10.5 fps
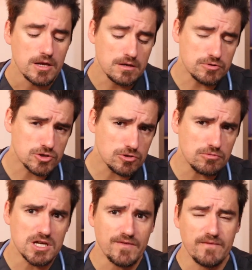Number
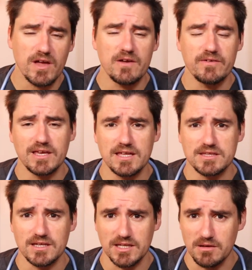two, if I have a case
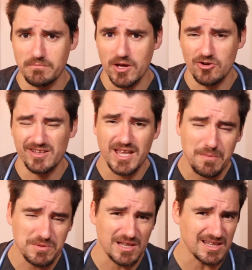that's not getting better, that
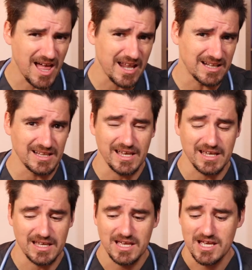happens a lot in
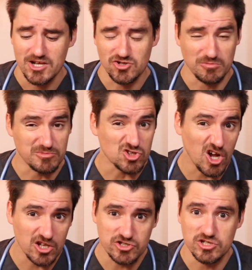like
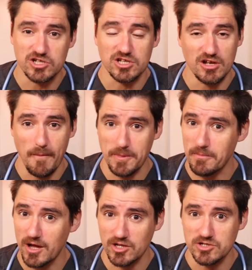dermatology,
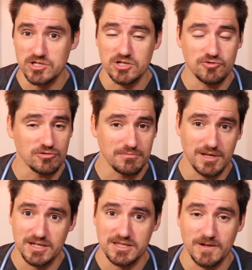ophthalmology, internal
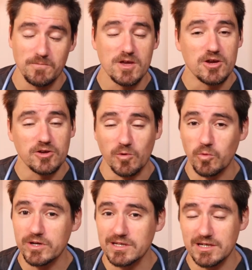medicine, you're
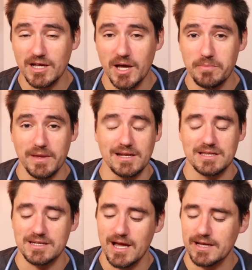working it up and
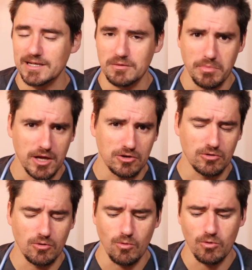it's not getting
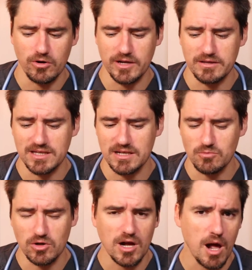better or it's
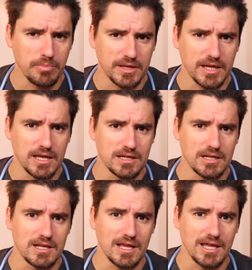getting more
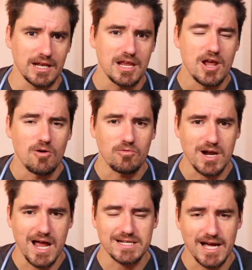complicated and
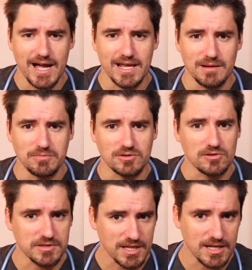we're not tying up the
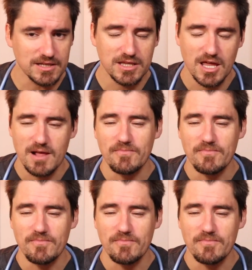loose ends.